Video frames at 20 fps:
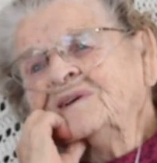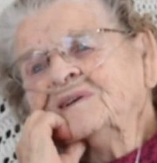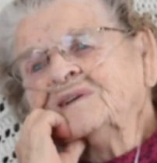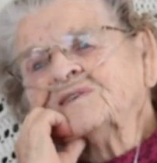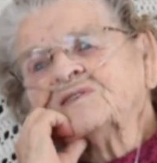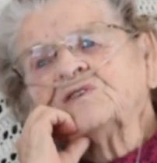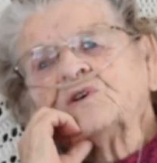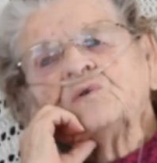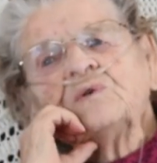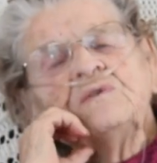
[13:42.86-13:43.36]

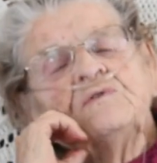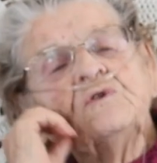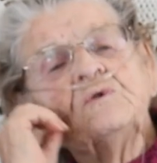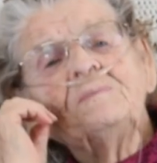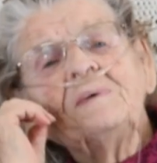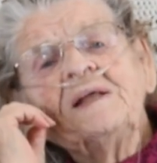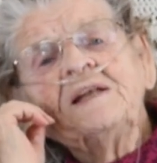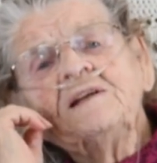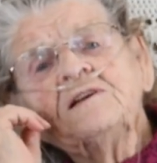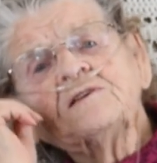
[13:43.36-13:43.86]
So have you
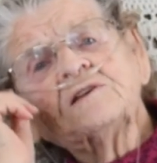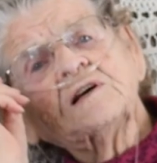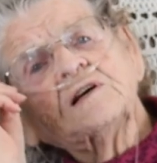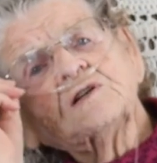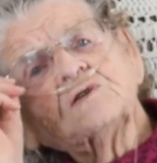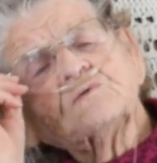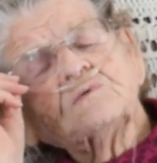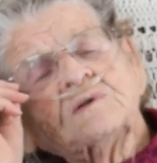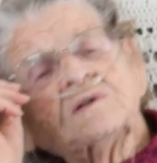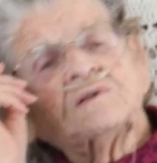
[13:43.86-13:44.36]
been in
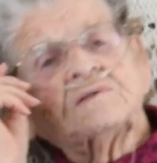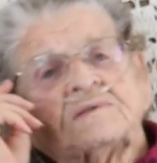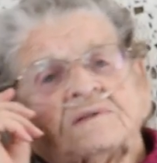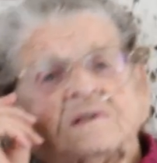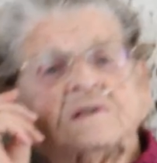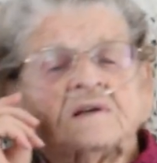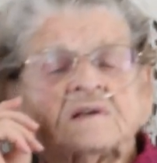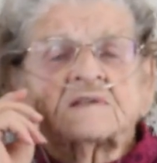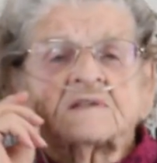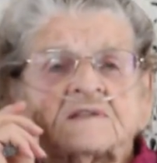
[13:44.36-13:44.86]
touch with
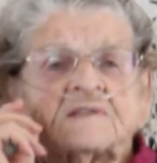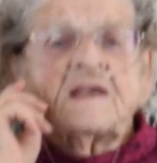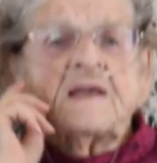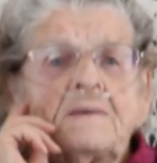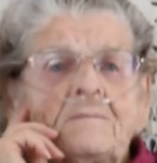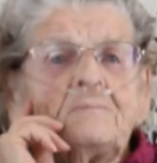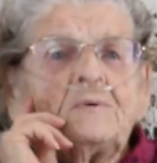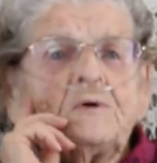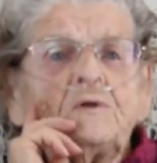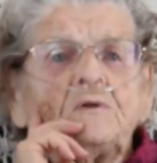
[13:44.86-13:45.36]
Dick
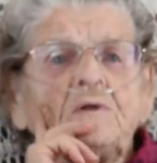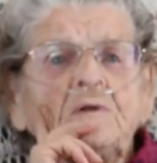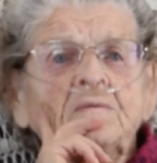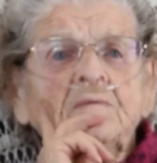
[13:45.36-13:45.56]
Sample?